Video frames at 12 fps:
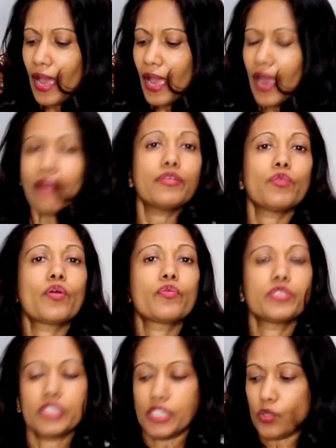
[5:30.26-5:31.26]
everyone
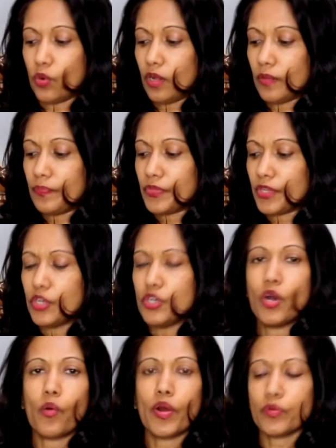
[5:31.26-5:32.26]
was equal.
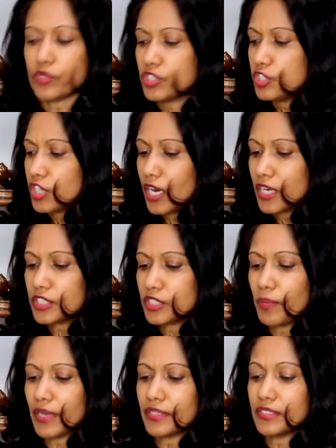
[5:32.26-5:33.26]
No one was judged
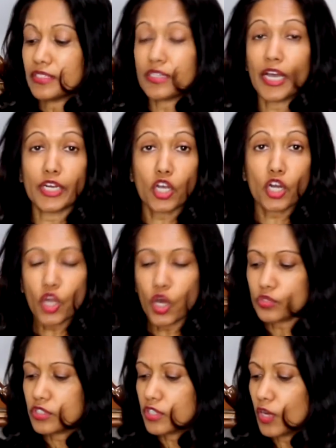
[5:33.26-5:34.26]
by the design of
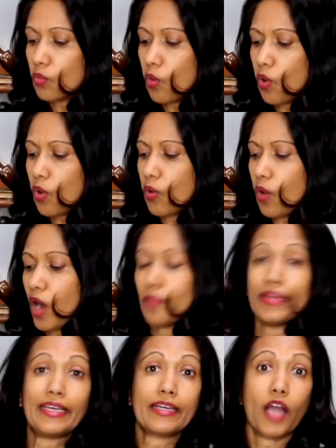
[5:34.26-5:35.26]
clothes they wore, or how
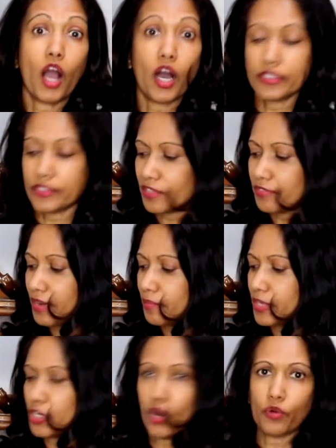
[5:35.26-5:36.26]
many cars their
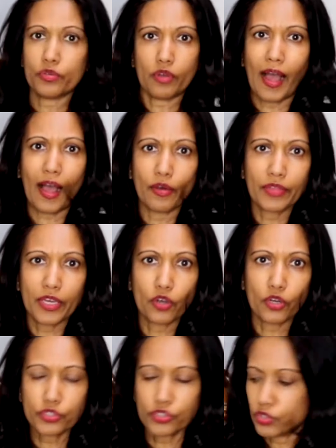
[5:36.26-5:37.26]
family owned, or how they
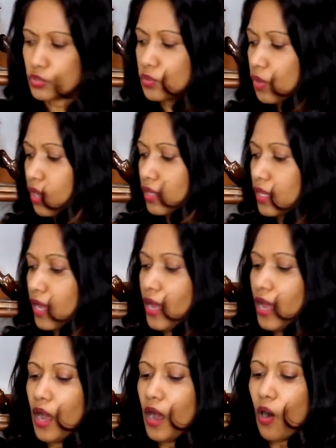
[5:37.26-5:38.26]
got to school.
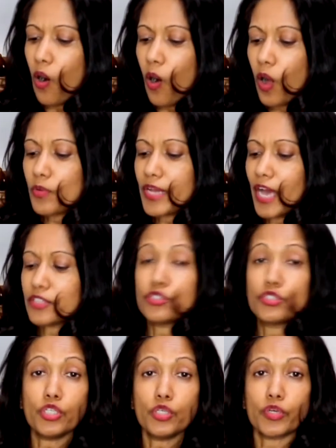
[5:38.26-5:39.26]
All we had to
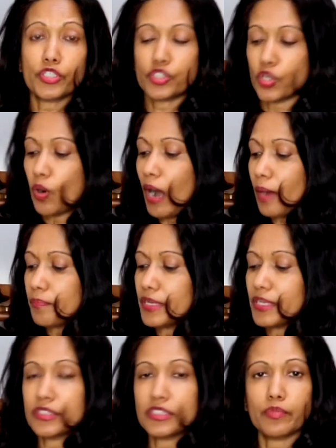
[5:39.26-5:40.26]
do was show up
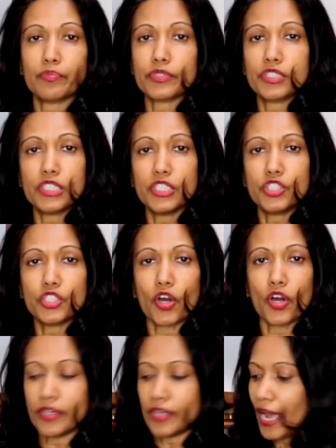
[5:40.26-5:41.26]
in a simple
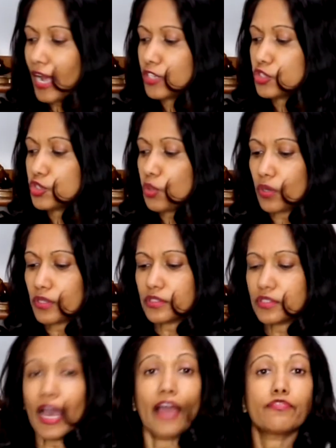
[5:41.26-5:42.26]
t-shirt and
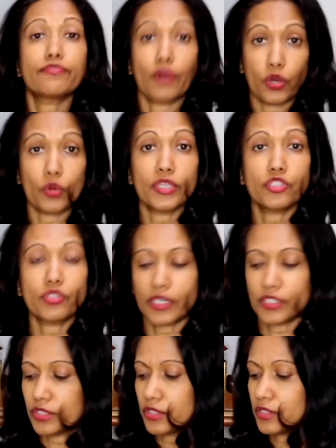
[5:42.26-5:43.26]
shorts and follow
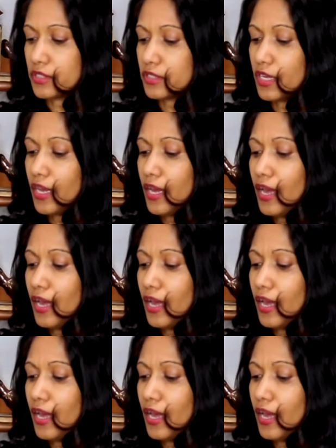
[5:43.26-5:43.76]
instructions.